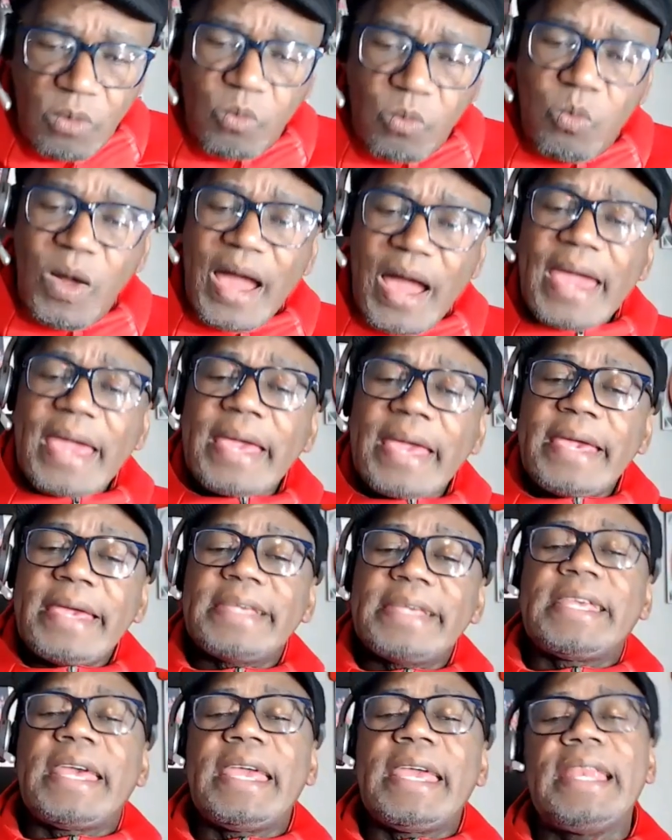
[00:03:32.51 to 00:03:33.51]
Why
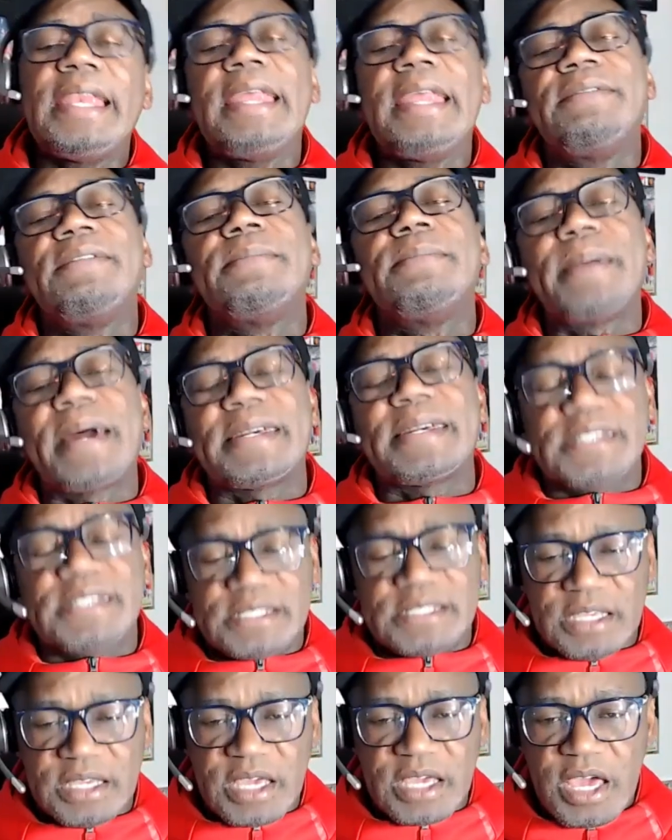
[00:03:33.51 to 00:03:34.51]
is he leaving Man
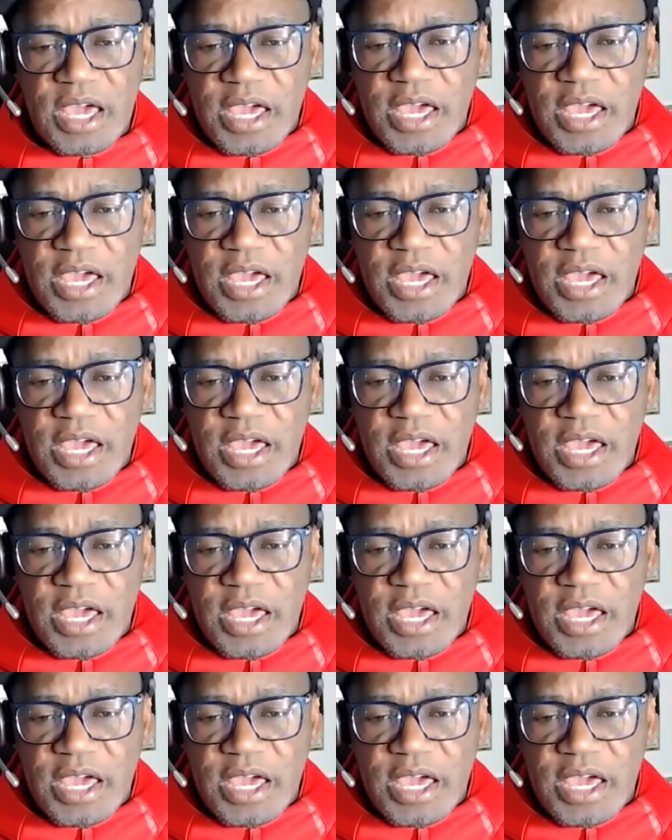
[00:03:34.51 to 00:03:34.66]
City?